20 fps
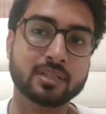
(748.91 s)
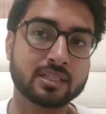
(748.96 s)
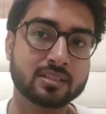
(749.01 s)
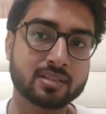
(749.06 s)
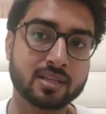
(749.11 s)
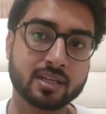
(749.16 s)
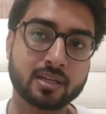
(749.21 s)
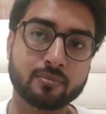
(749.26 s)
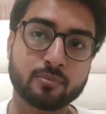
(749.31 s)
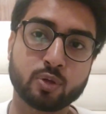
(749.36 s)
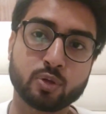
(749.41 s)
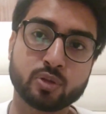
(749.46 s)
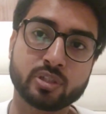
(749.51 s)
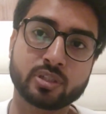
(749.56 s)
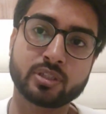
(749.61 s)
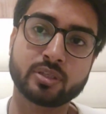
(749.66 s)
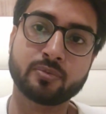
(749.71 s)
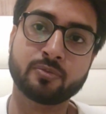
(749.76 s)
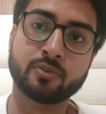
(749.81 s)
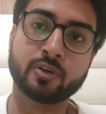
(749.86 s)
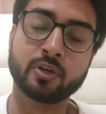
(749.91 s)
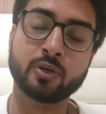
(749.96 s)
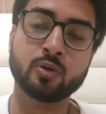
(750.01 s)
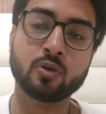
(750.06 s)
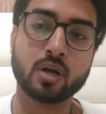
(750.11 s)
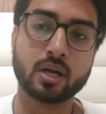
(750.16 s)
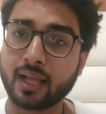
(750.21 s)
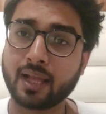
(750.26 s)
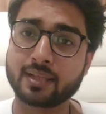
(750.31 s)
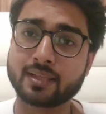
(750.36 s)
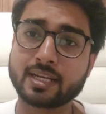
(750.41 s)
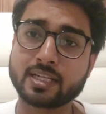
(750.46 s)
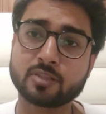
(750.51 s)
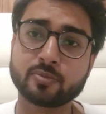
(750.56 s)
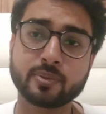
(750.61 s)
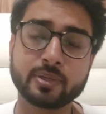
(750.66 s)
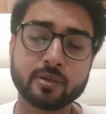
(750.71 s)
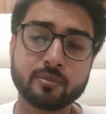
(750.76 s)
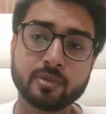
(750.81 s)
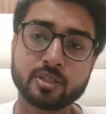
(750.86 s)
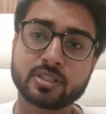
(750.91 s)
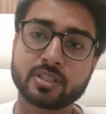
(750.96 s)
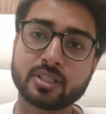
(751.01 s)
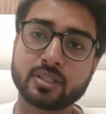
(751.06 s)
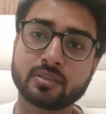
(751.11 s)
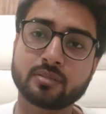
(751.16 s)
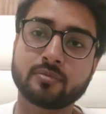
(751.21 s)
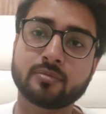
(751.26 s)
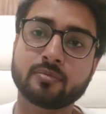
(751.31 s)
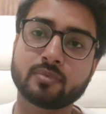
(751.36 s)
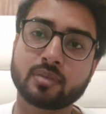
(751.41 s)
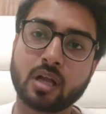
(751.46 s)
that's like a bonus tip for you. And that's pretty much it.